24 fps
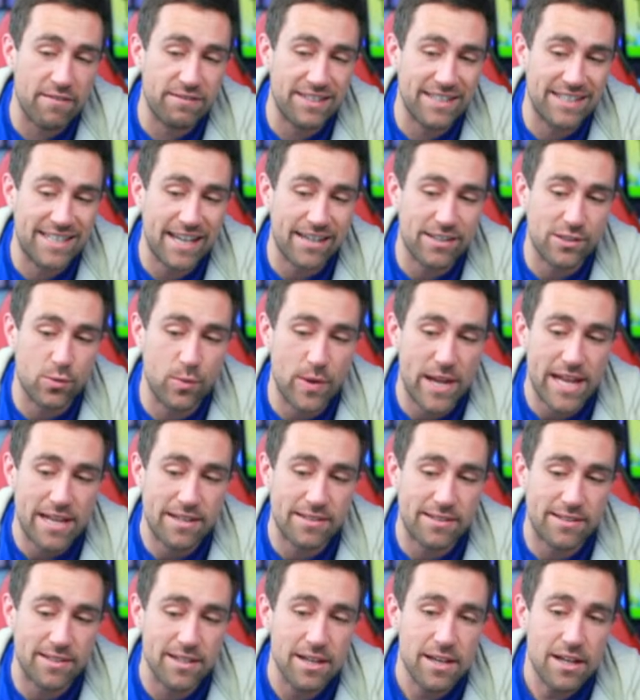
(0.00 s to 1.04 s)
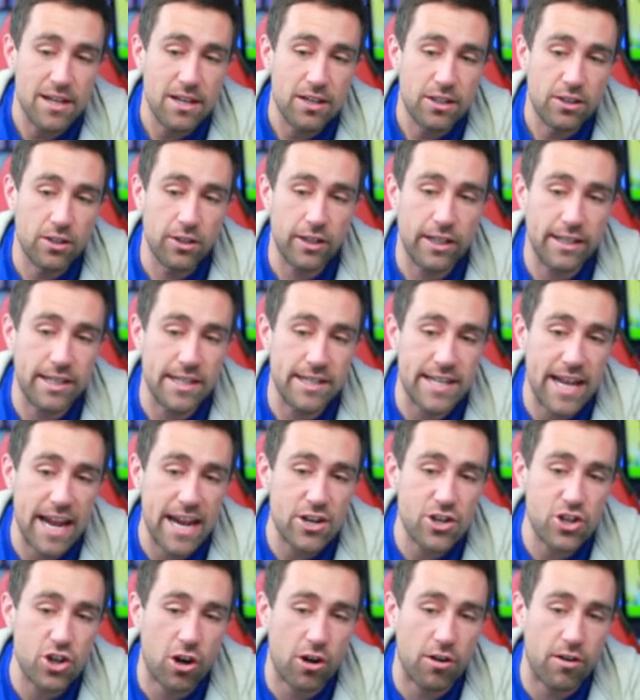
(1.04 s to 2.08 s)
6 weeks. Look at the day
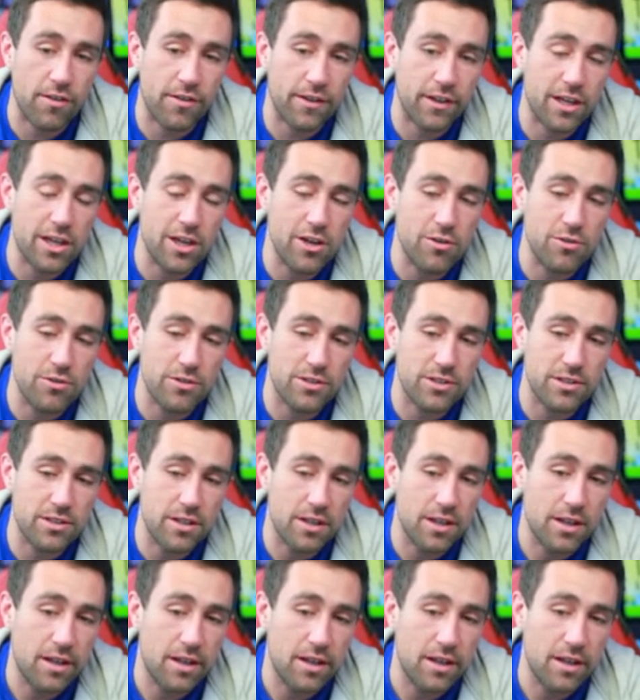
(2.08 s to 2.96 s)
chart on the Qs.